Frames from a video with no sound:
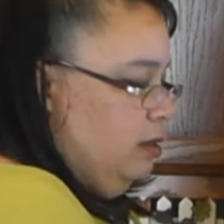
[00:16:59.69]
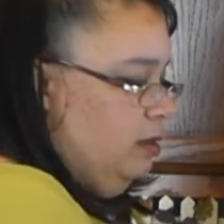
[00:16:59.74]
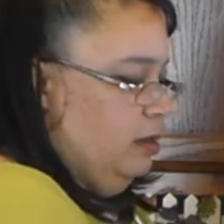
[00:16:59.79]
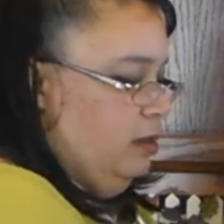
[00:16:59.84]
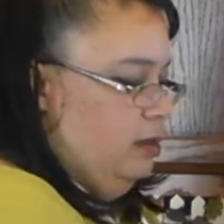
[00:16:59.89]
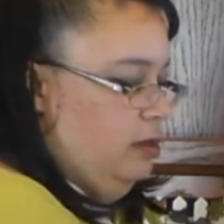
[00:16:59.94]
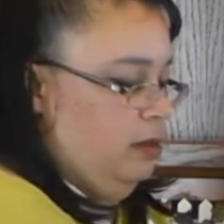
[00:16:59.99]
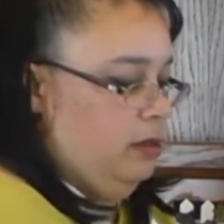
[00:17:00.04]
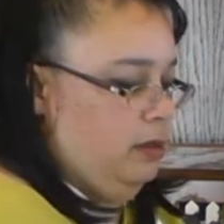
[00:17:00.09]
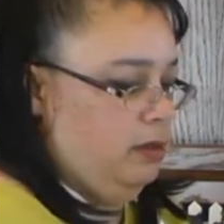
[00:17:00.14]

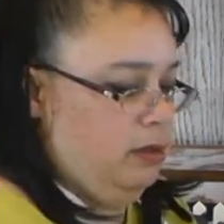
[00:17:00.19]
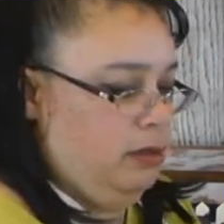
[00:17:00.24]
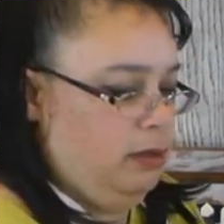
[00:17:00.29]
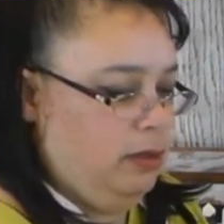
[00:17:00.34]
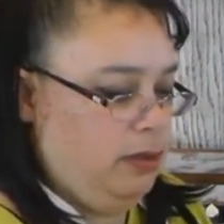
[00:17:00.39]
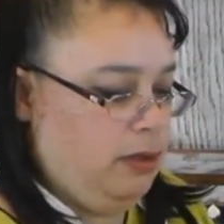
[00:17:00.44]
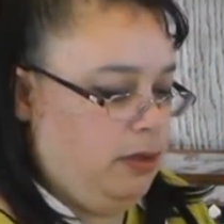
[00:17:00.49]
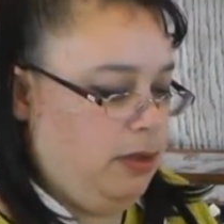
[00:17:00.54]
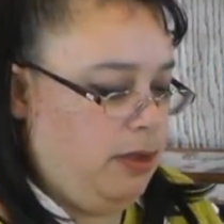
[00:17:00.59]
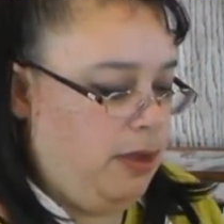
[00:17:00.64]

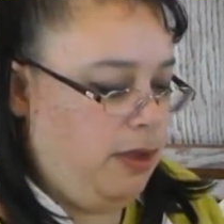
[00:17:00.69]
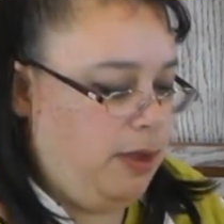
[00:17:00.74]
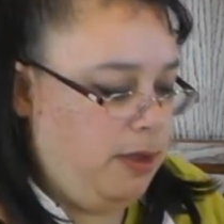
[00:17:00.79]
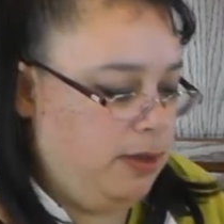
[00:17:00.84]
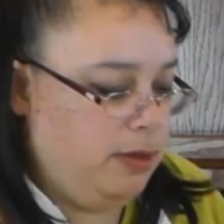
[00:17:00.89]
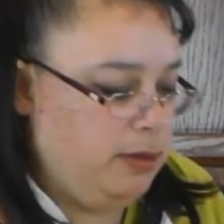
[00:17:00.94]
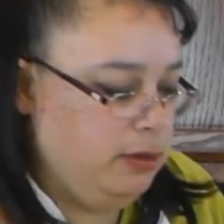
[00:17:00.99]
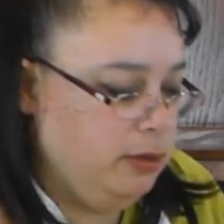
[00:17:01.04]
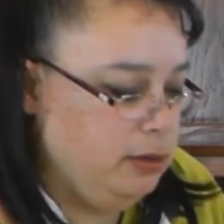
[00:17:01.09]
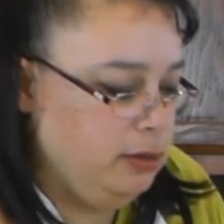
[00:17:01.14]

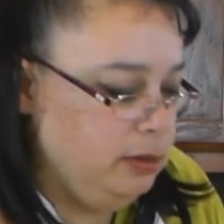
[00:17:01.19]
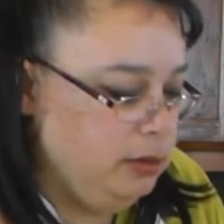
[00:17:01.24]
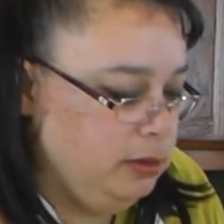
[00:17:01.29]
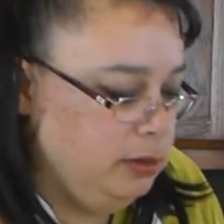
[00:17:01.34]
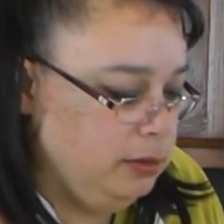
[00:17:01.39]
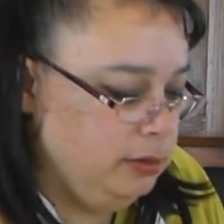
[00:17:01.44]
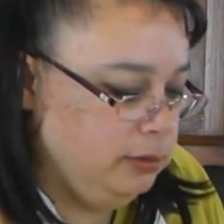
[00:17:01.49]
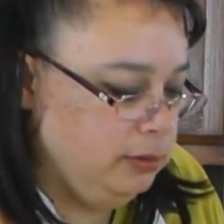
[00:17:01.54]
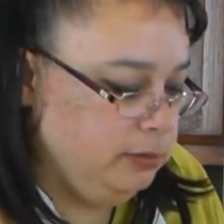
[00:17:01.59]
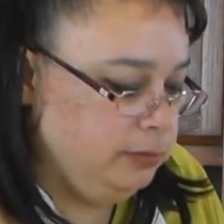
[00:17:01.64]

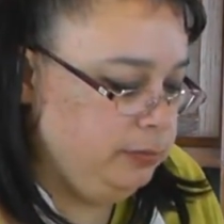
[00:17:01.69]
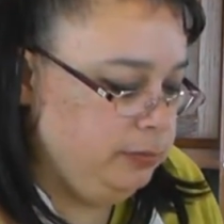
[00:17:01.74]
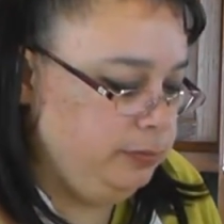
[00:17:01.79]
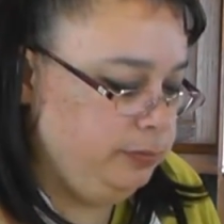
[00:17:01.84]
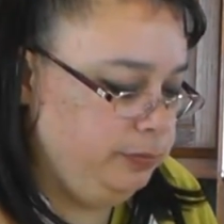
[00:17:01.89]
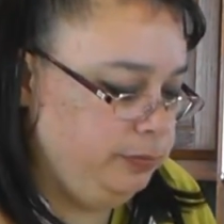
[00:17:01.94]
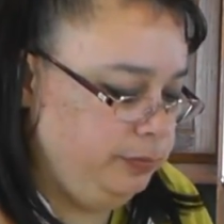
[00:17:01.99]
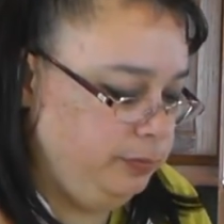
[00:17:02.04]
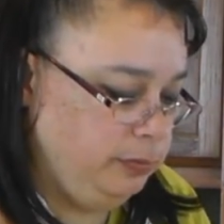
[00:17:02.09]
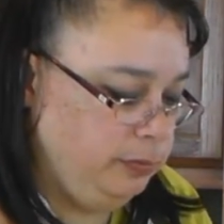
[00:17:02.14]

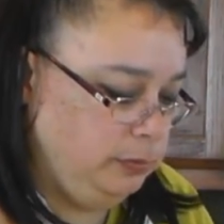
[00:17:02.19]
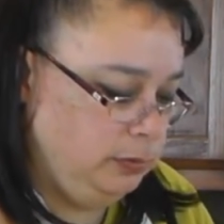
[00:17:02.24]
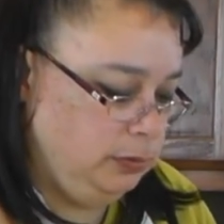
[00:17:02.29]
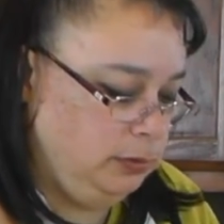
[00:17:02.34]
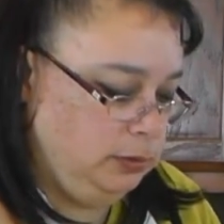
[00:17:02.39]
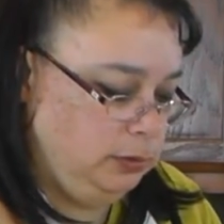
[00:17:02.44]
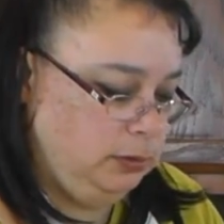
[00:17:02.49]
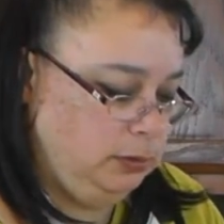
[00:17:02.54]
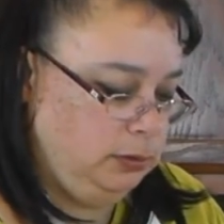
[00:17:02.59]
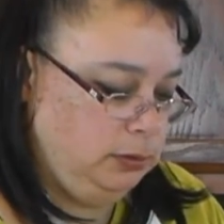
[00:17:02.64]

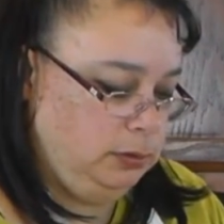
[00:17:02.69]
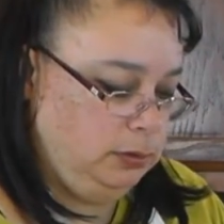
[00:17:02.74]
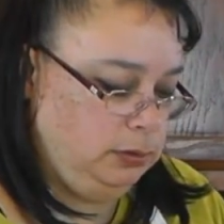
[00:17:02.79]
[no speech]